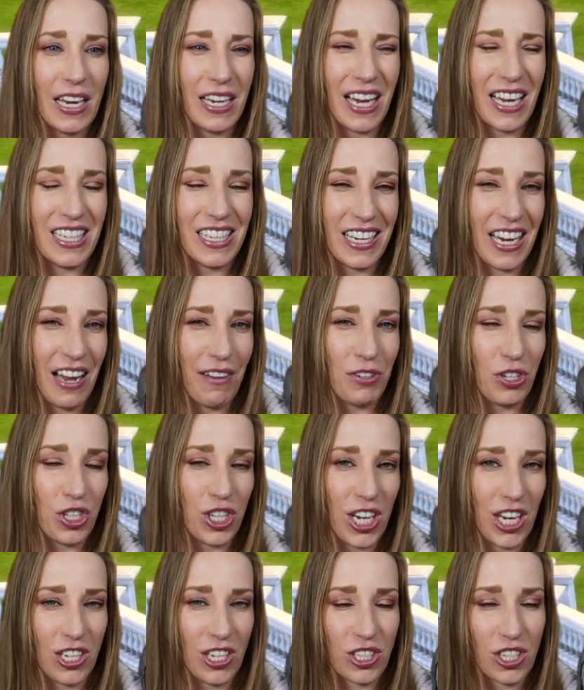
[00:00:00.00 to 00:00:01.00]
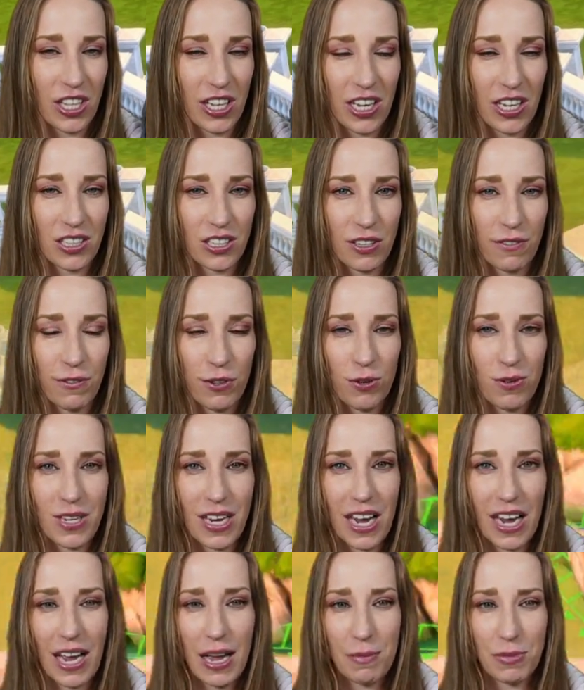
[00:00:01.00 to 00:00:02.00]
I did have to change things a few
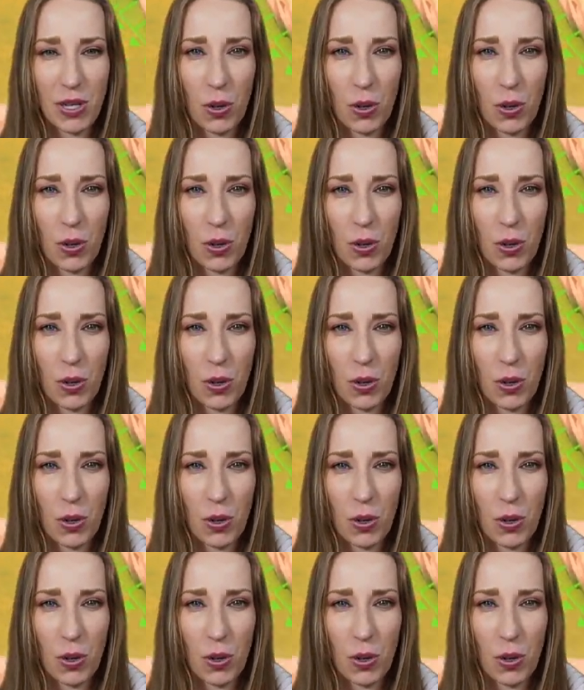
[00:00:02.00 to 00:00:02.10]
times.